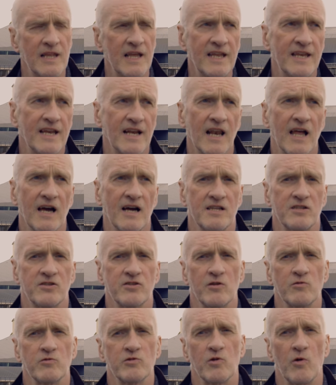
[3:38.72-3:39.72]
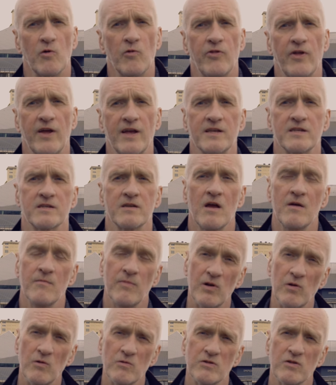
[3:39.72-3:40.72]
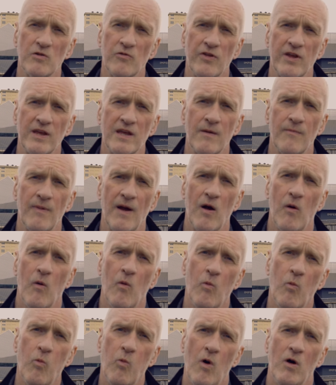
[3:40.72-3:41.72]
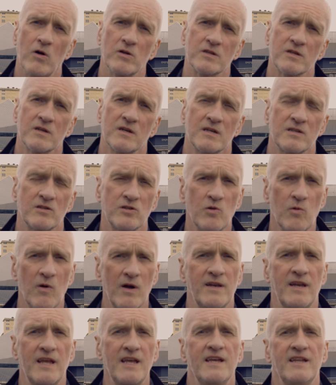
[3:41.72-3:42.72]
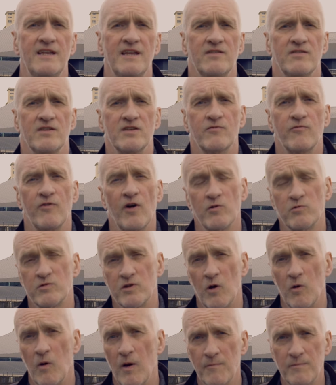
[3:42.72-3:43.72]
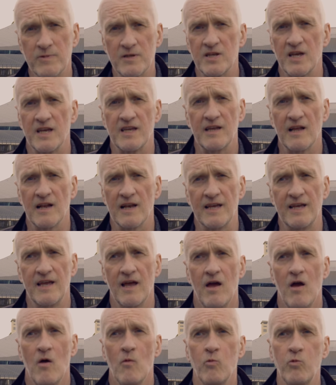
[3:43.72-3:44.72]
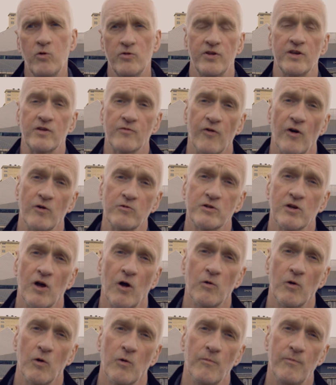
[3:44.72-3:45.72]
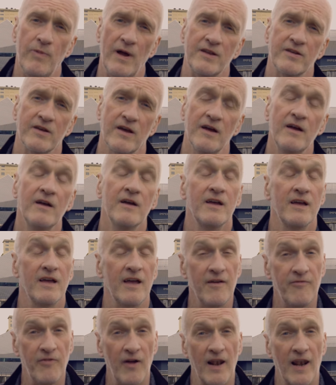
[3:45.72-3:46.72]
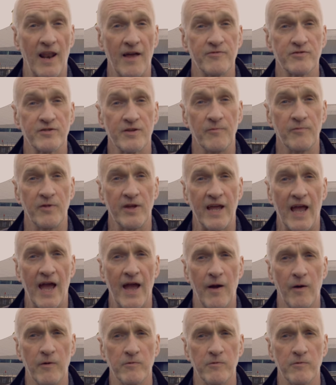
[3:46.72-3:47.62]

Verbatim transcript: leading lines, those sort of things, but also think about what do I need in this photo and particularly would this photo look better if I left something